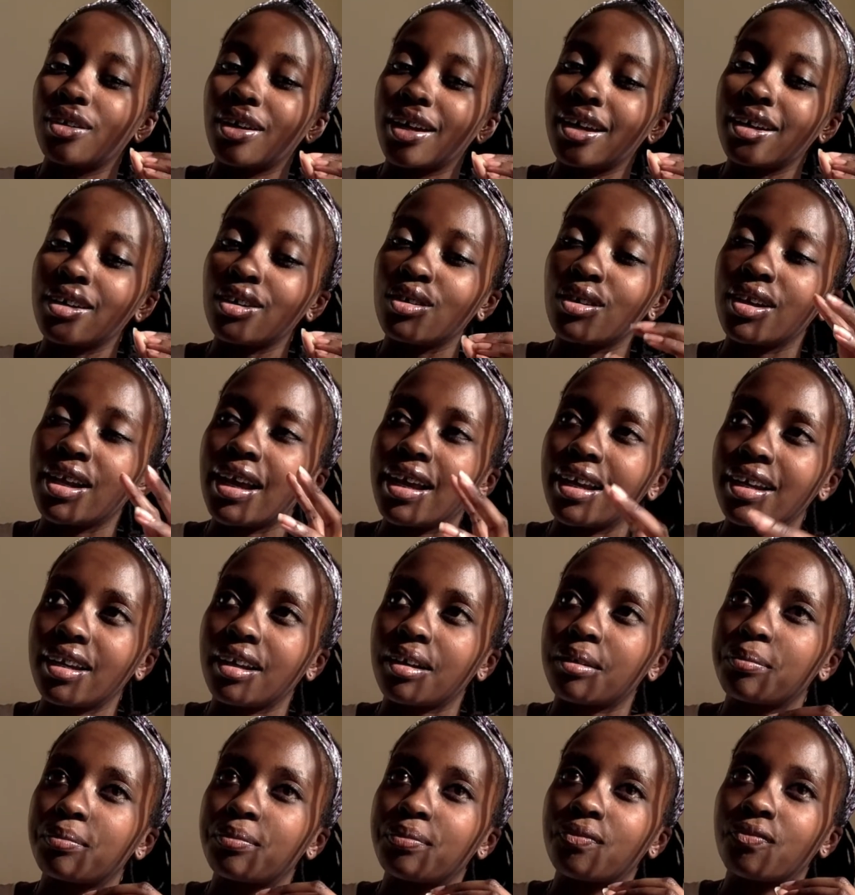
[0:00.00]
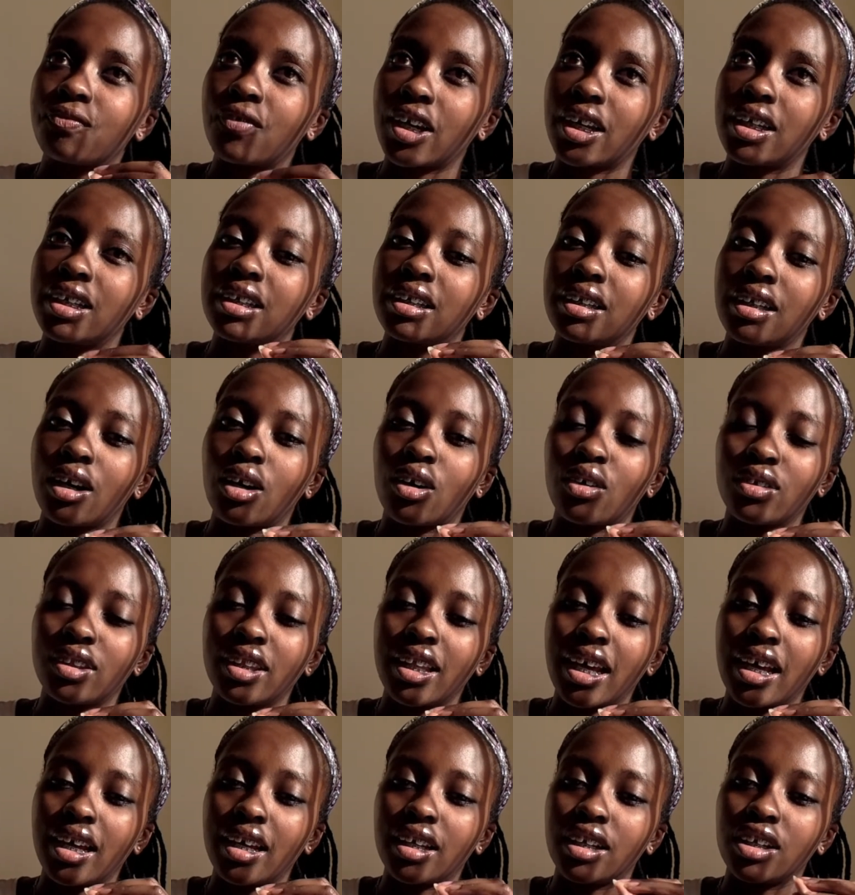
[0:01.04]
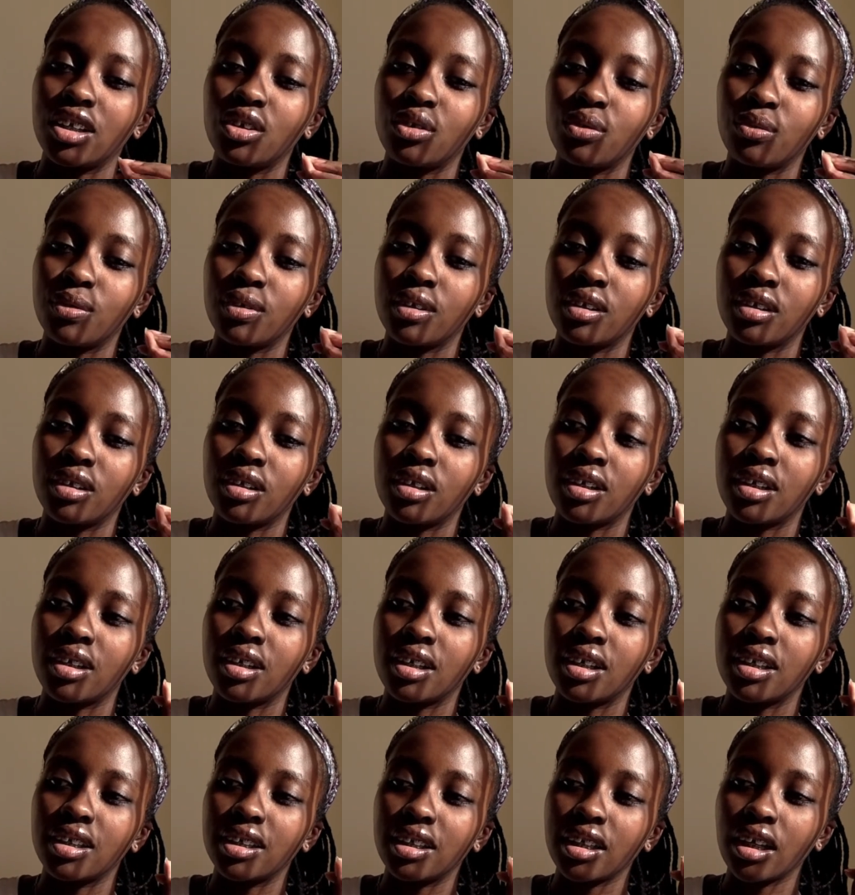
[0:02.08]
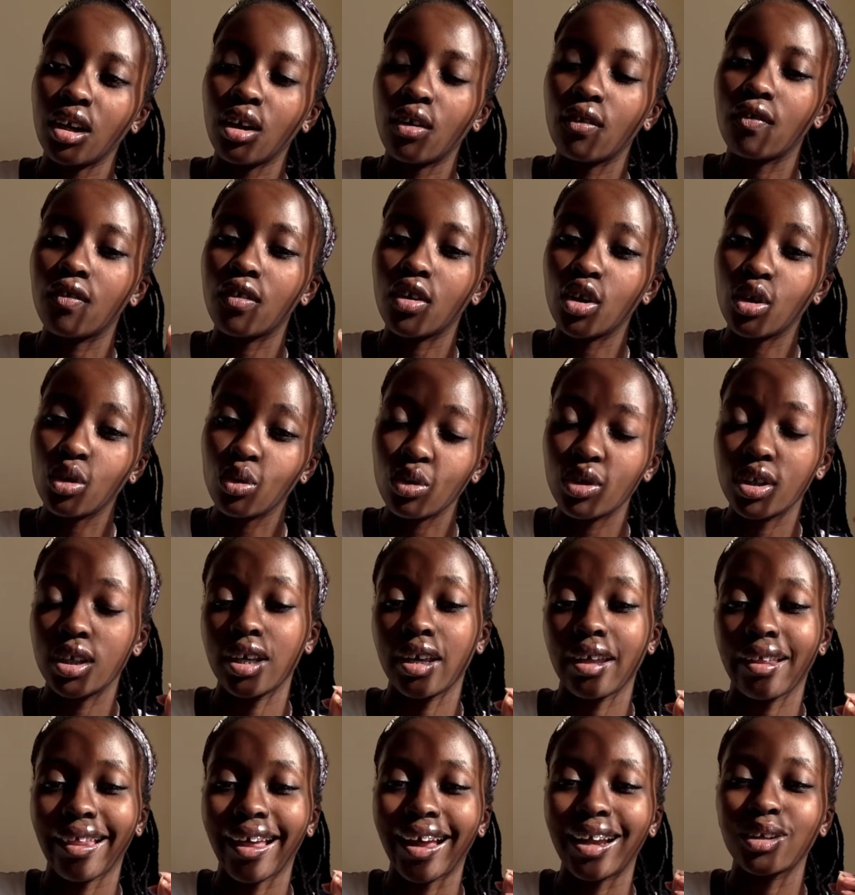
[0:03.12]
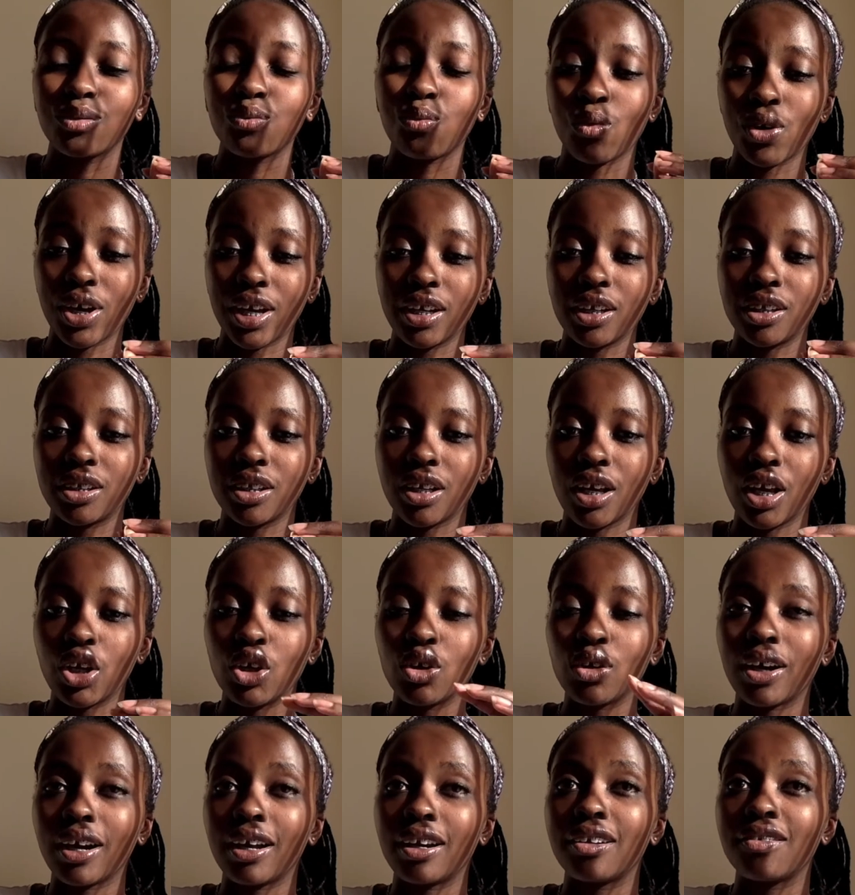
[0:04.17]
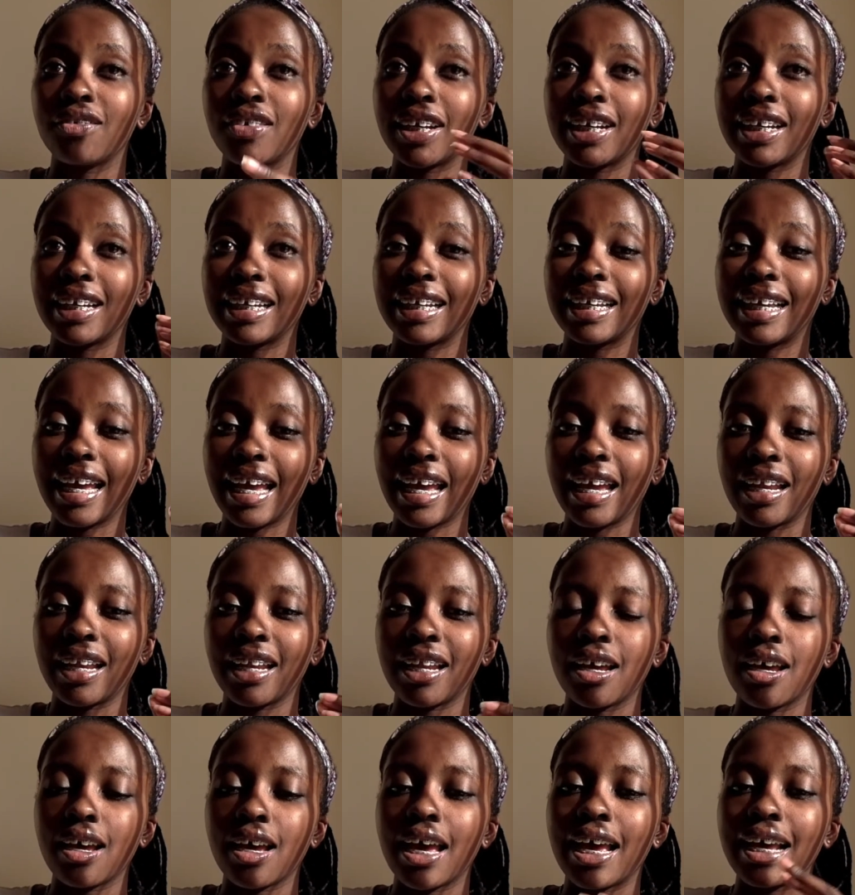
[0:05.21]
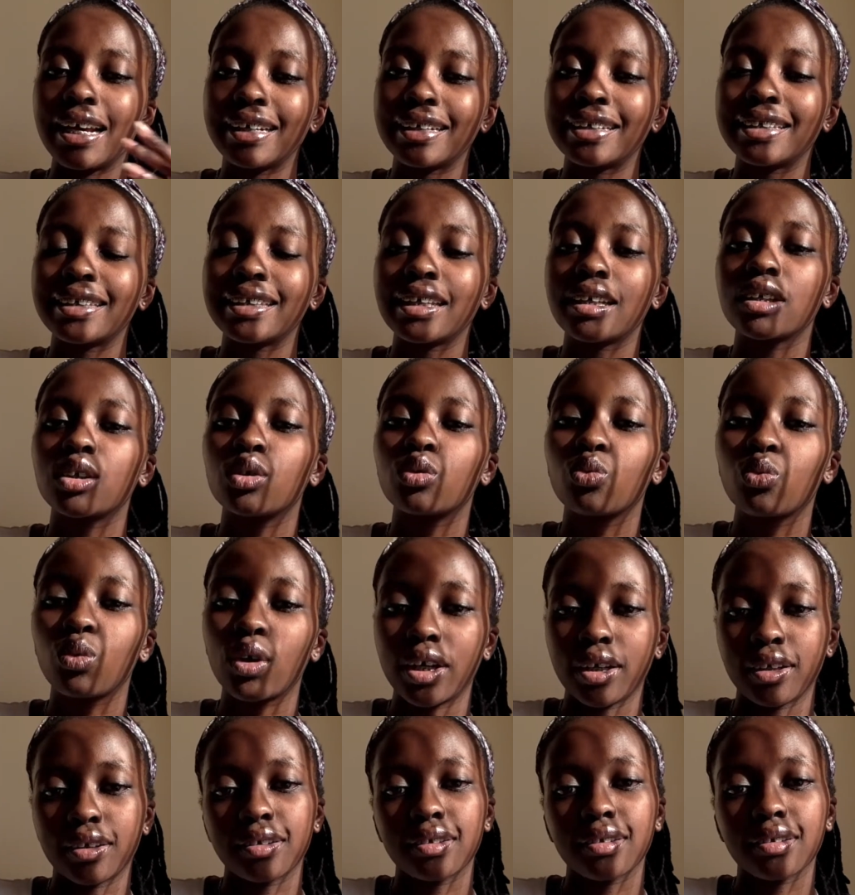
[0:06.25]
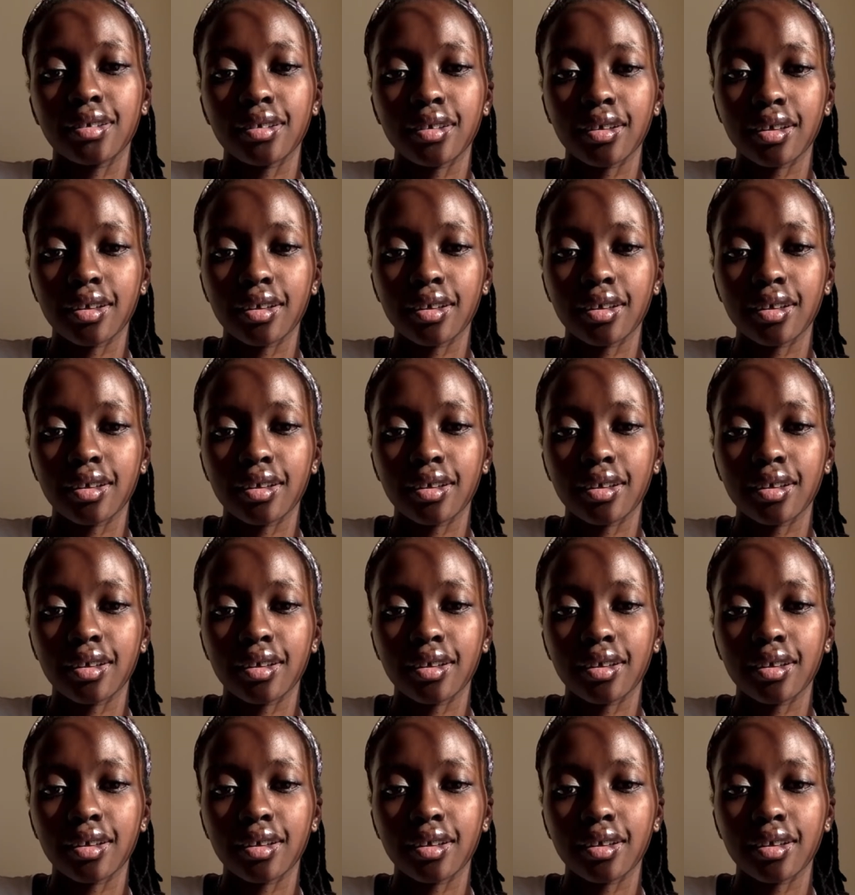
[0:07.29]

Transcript: you'll end up finding out that you will, instead of losing that weight, you can even gain excess weight.